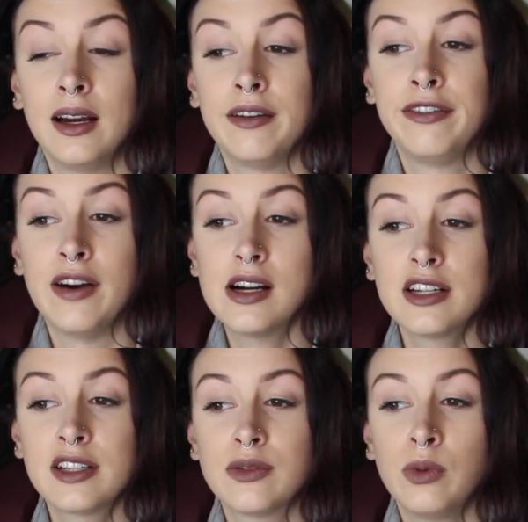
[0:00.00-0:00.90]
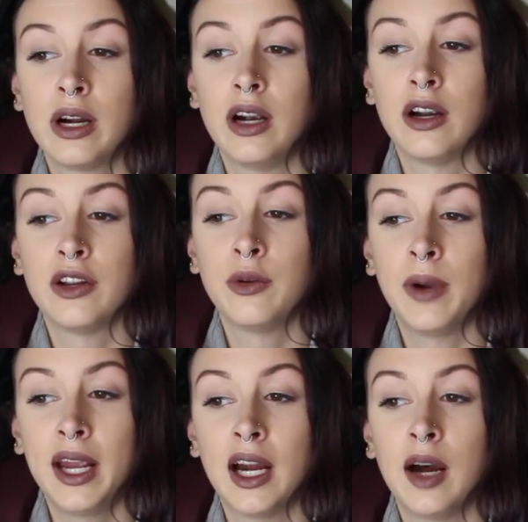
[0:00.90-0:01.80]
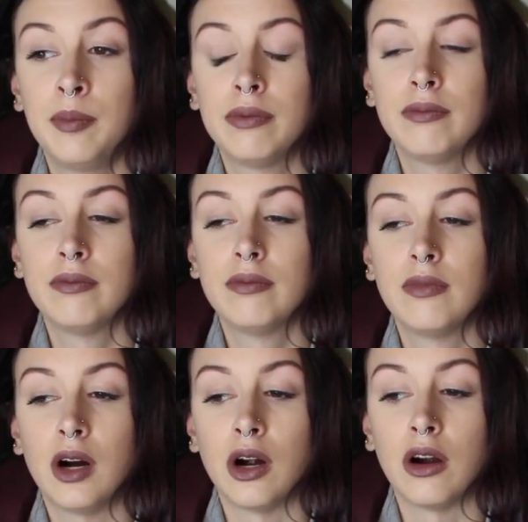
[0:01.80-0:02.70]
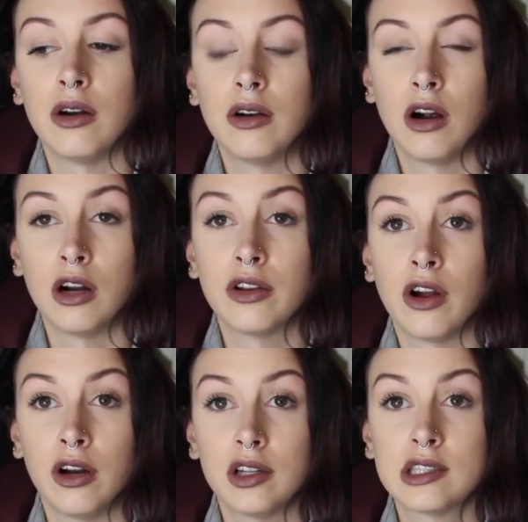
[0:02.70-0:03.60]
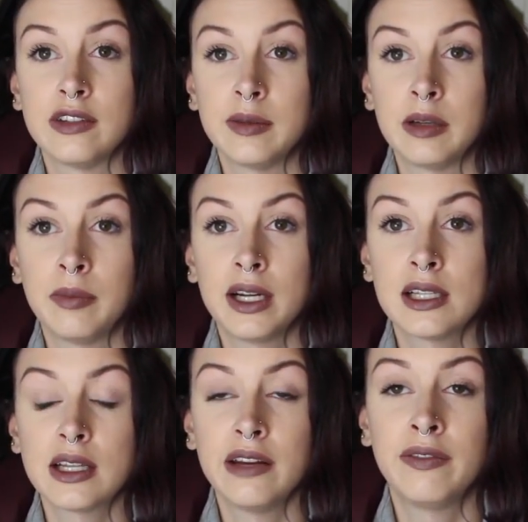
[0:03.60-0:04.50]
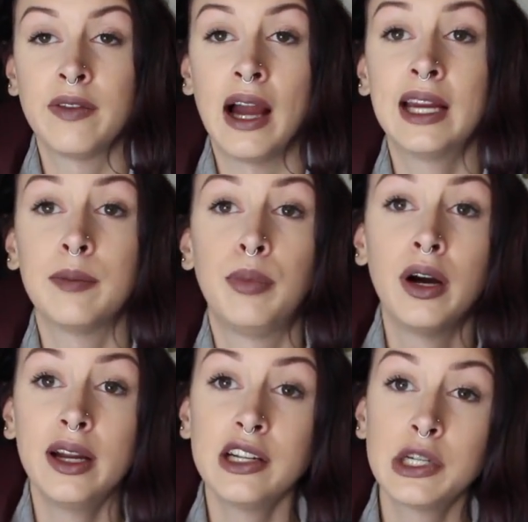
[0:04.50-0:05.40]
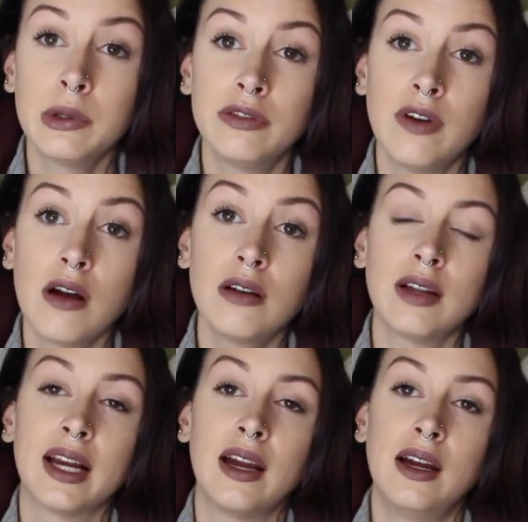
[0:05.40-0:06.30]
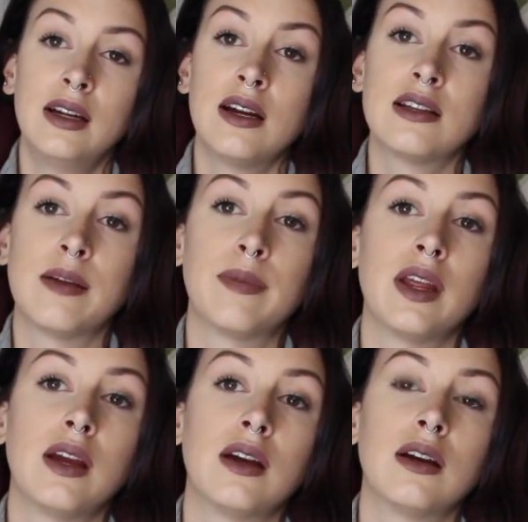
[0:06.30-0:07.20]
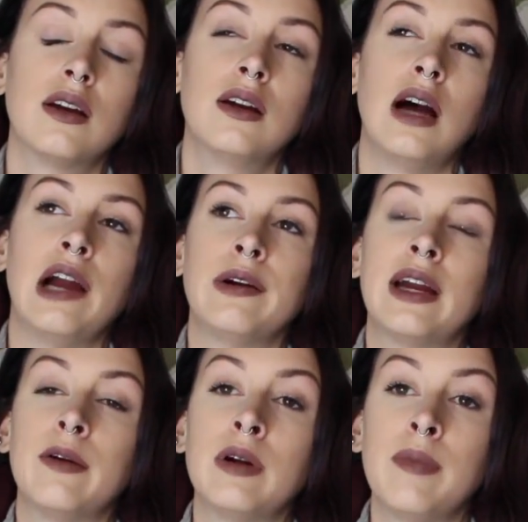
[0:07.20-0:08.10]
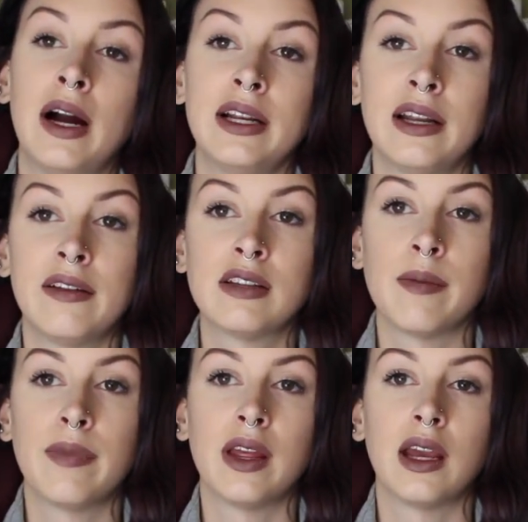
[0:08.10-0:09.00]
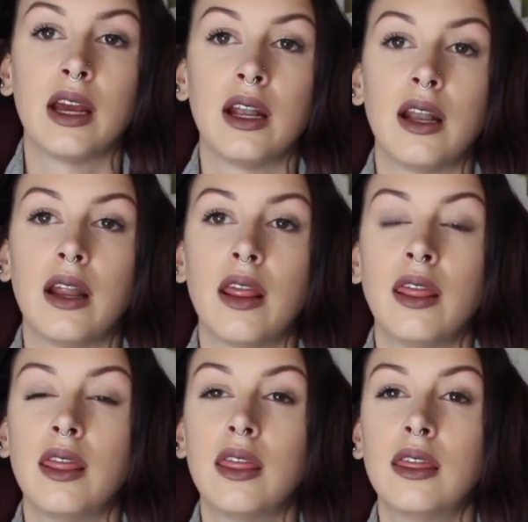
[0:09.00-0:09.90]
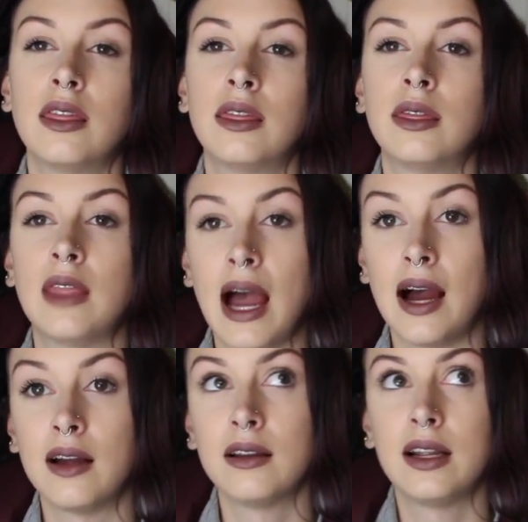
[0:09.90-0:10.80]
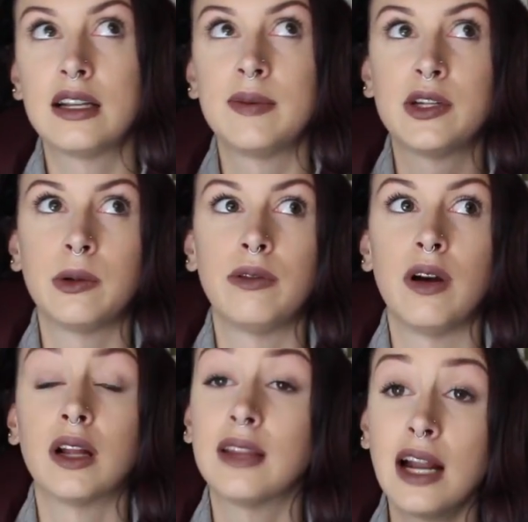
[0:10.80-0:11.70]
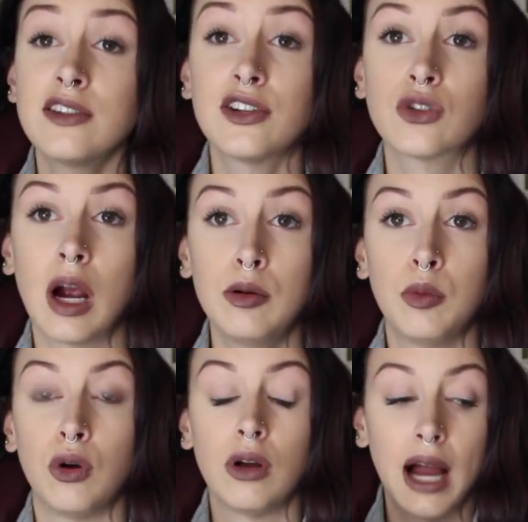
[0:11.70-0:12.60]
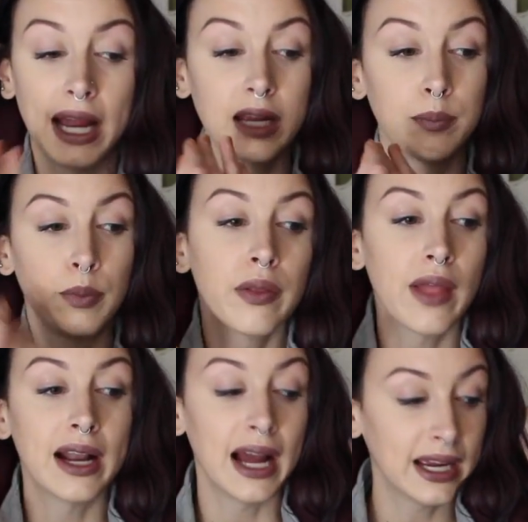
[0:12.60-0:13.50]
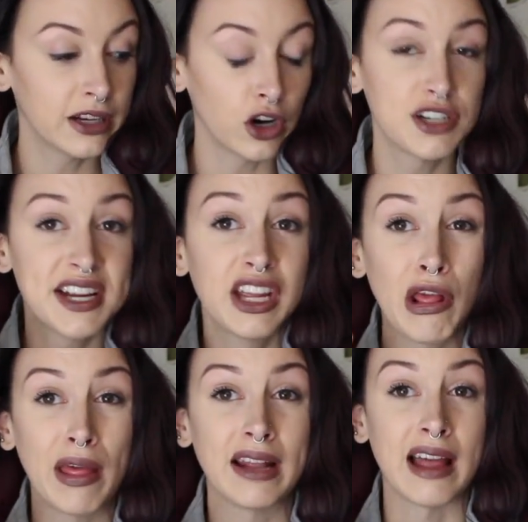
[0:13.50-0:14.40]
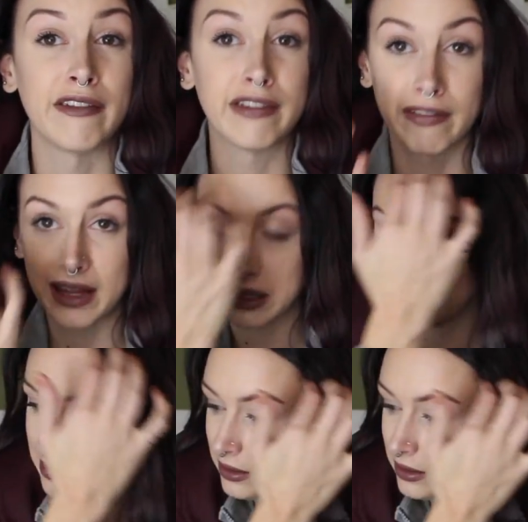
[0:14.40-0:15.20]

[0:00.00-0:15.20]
funks where you wake up are the hardest for me, because if I get put into a funk, like something, I get reminded of something and that leads me to a funk, that's describable. I can articulate that feeling.